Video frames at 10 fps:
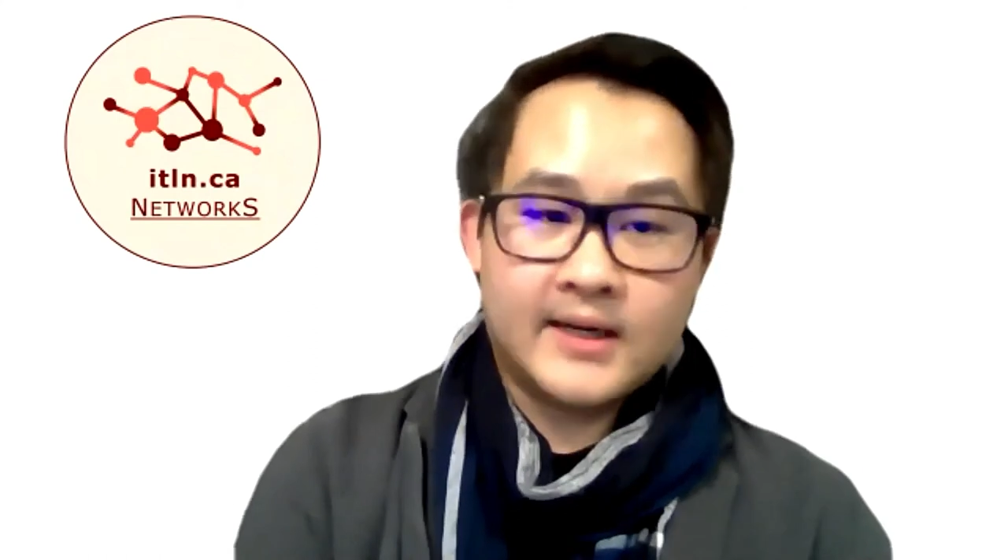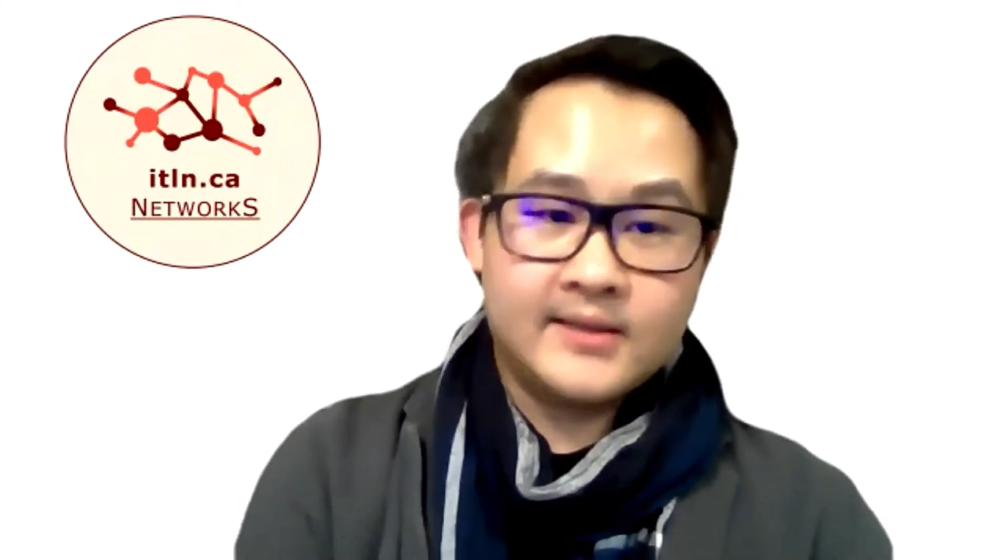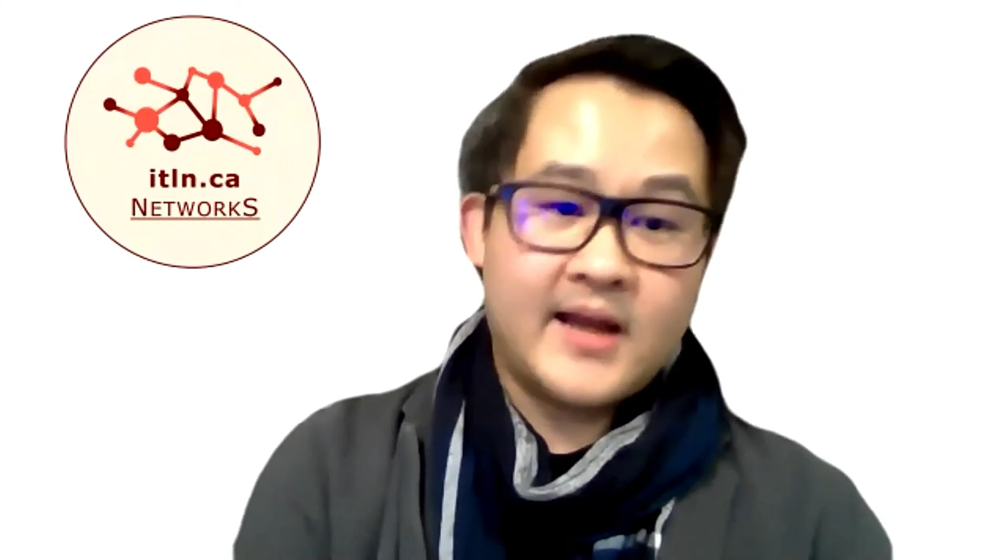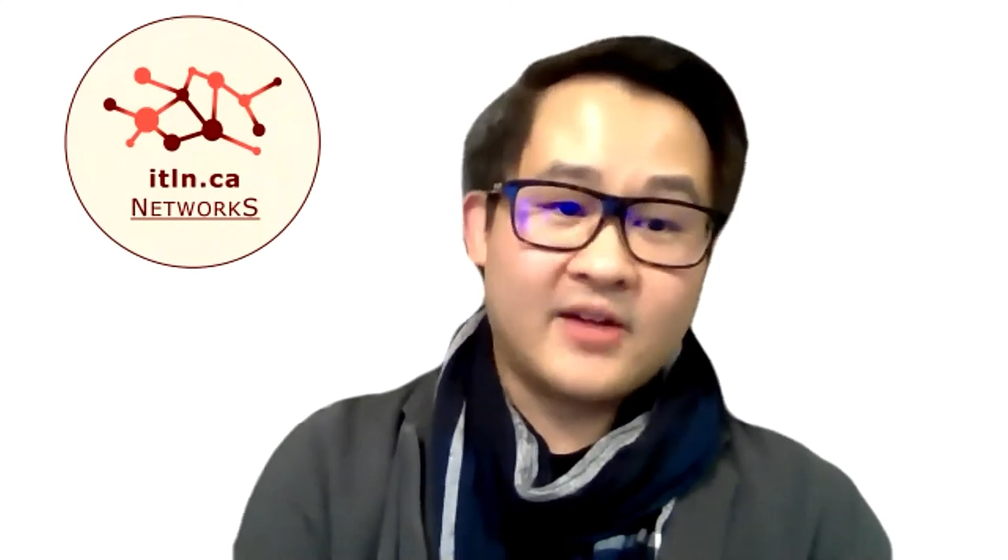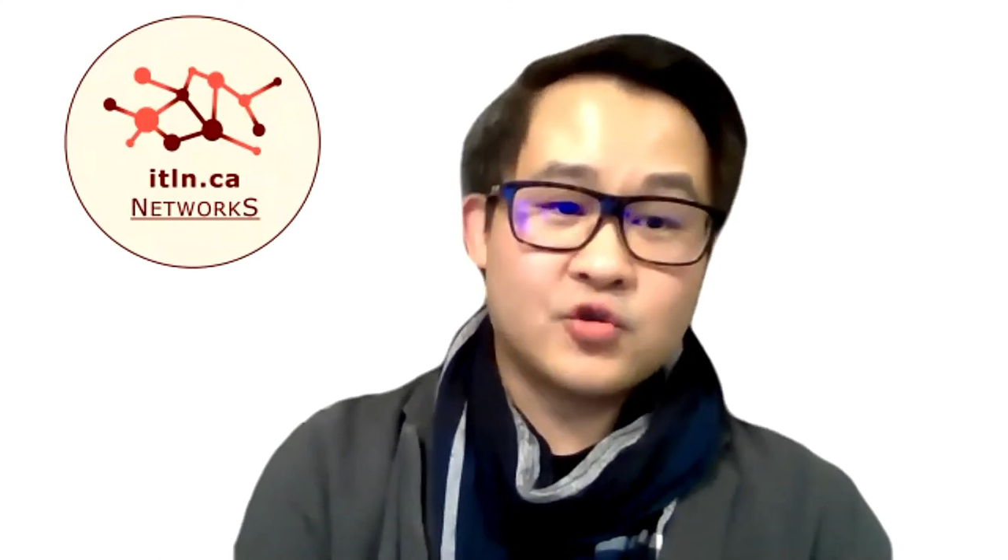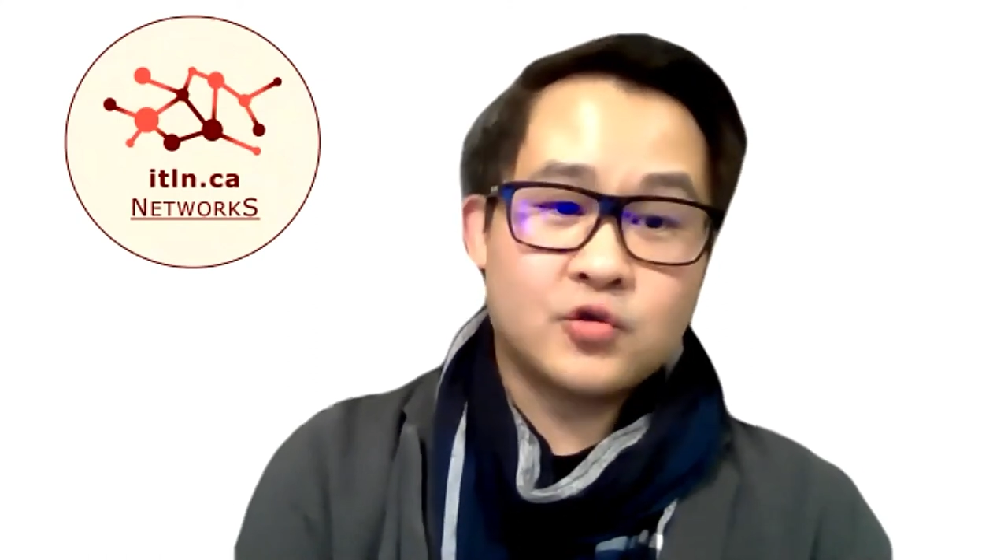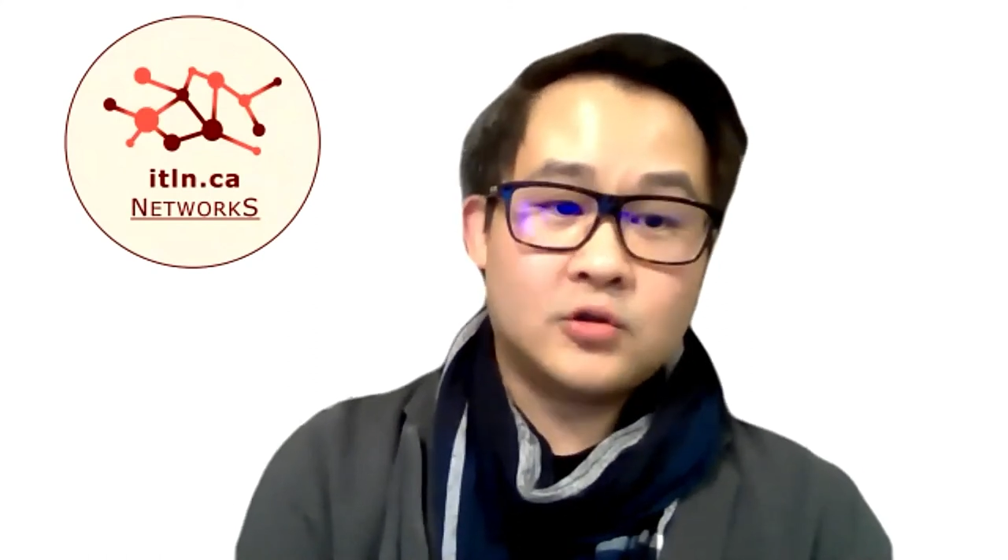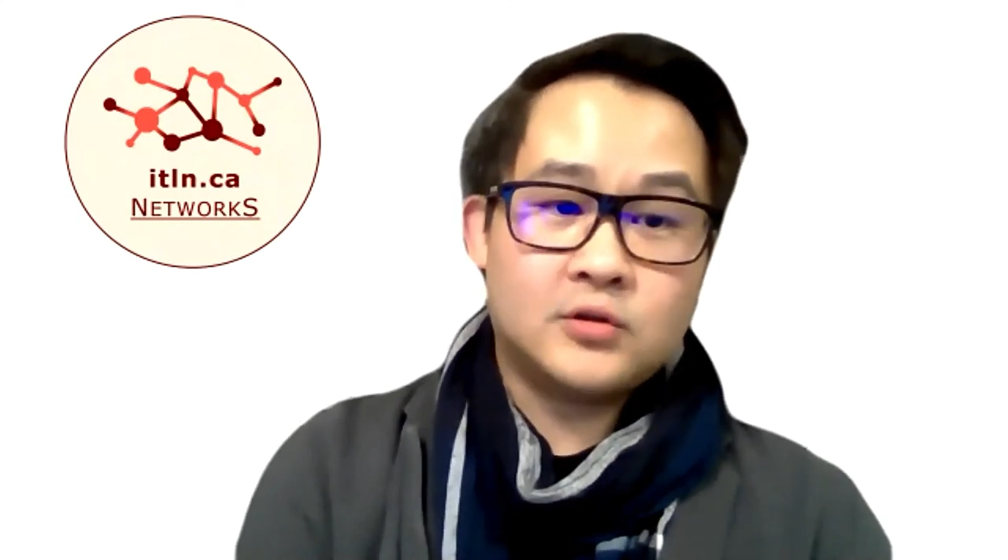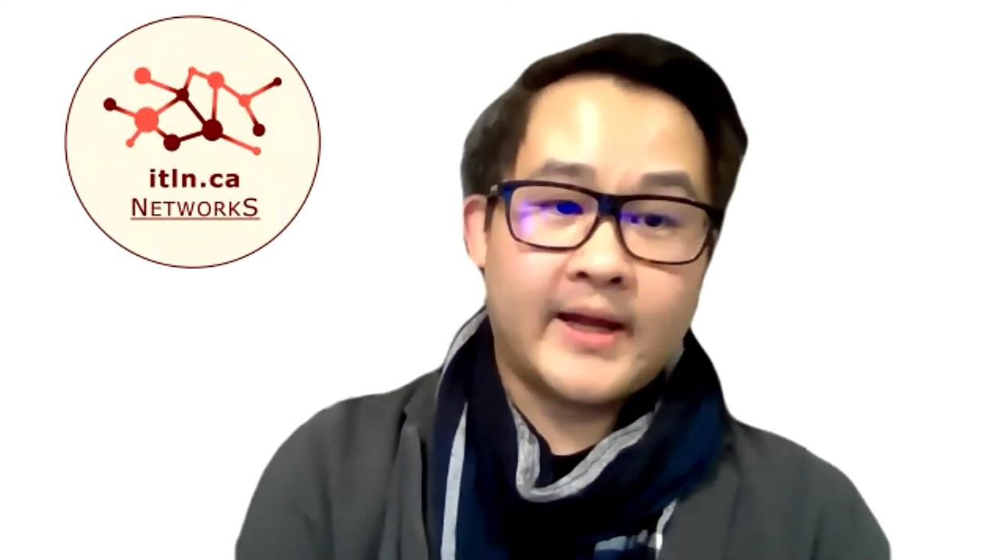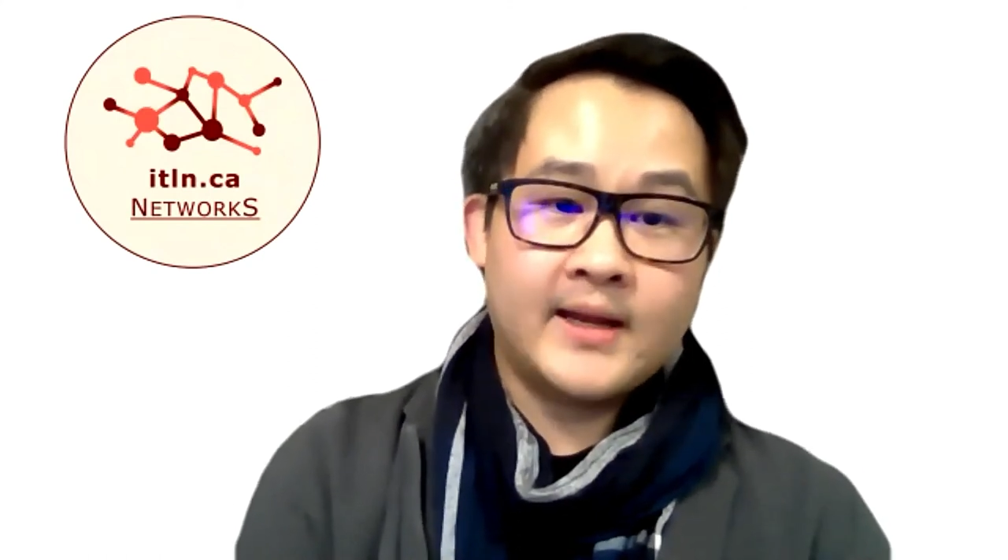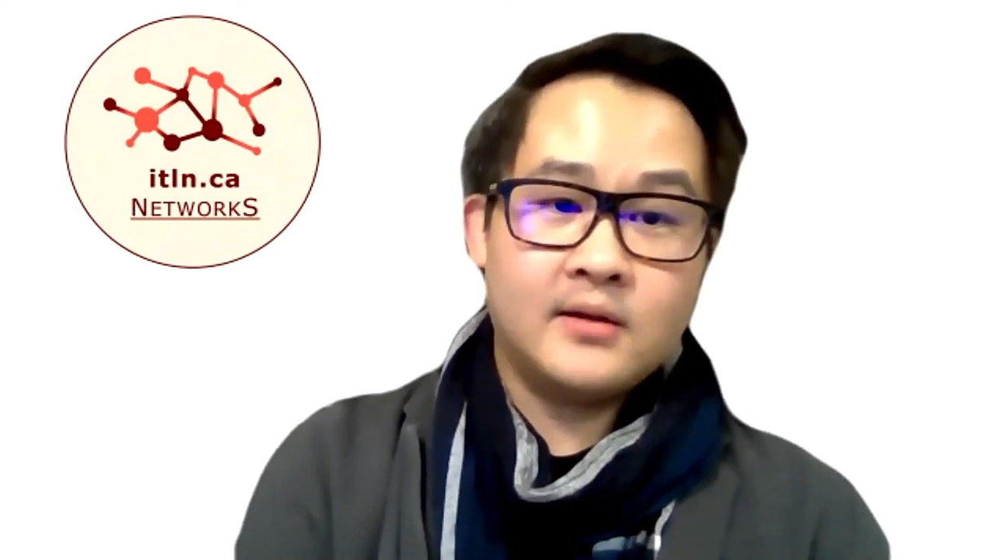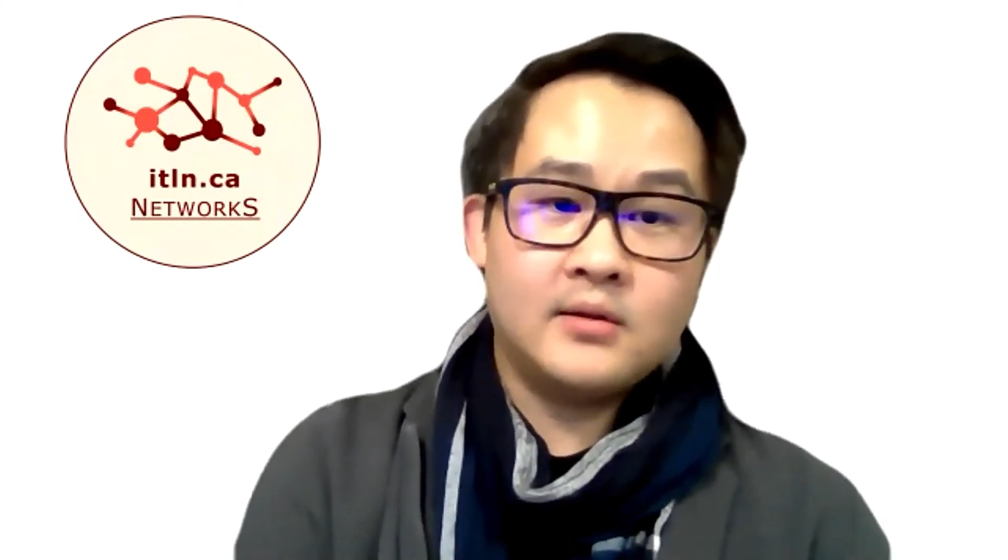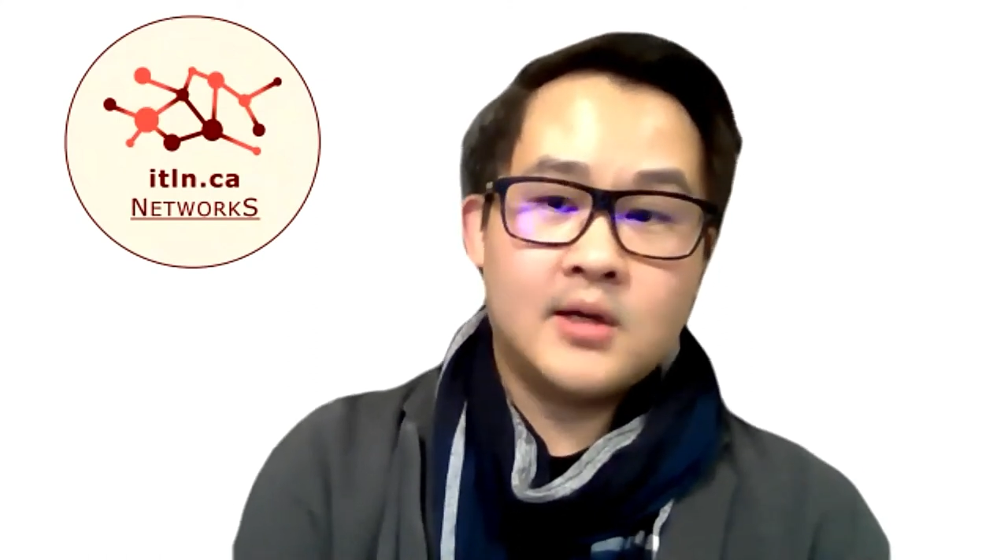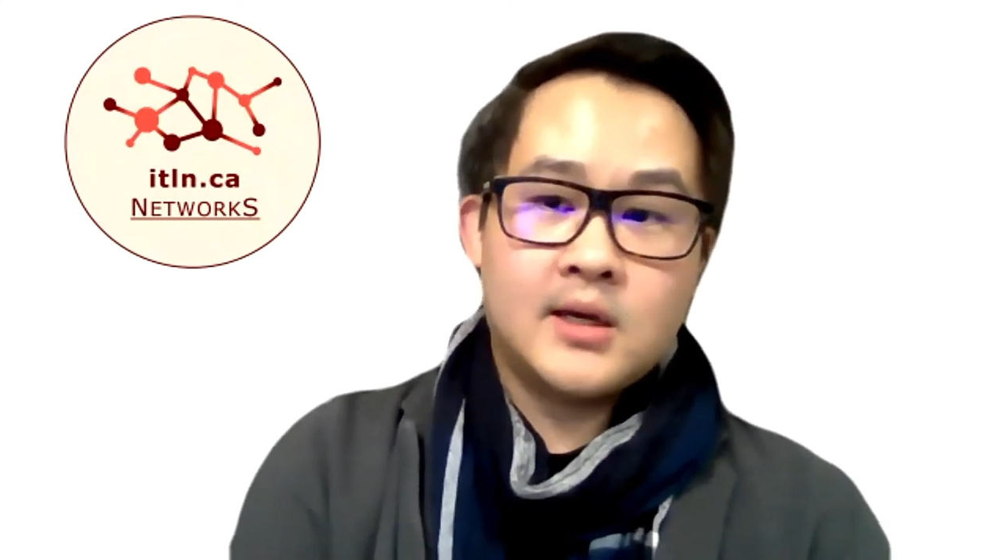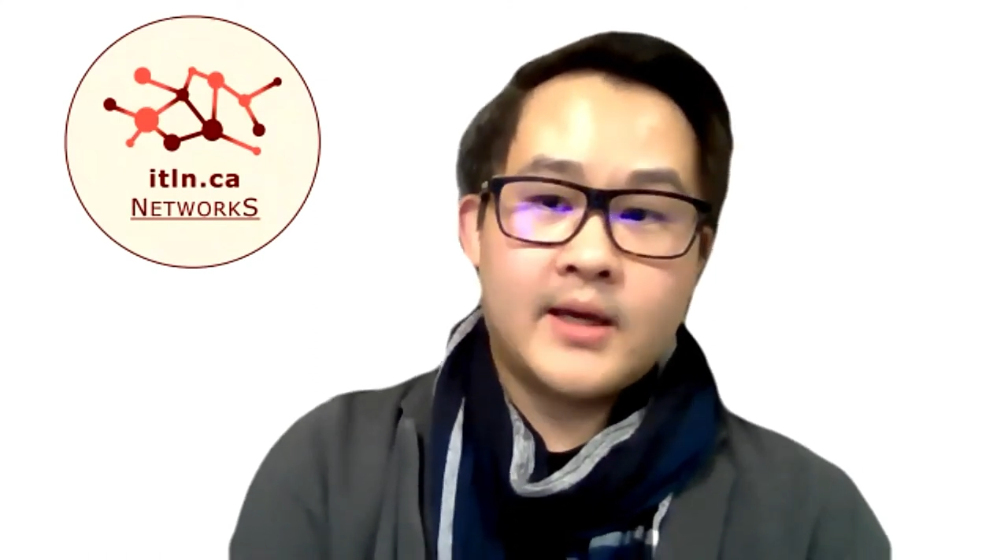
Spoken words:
unnatural, and it right.